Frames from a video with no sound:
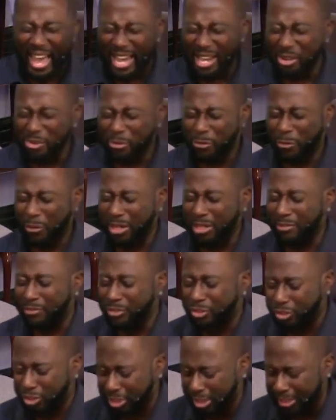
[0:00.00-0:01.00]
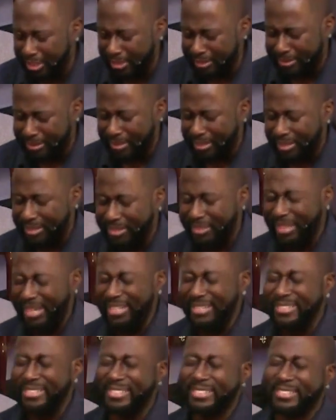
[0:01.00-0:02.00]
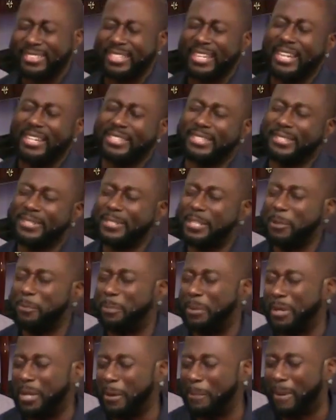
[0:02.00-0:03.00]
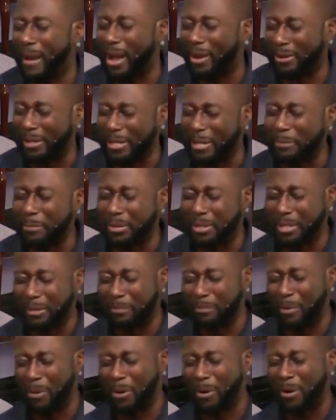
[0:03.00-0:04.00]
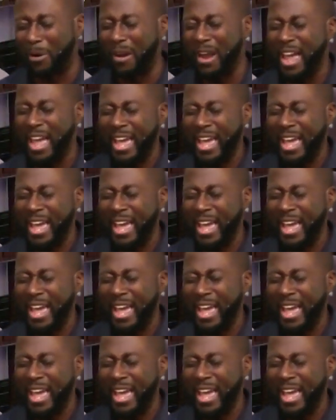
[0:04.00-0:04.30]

in front of Jesus, it ceases to be about him anymore.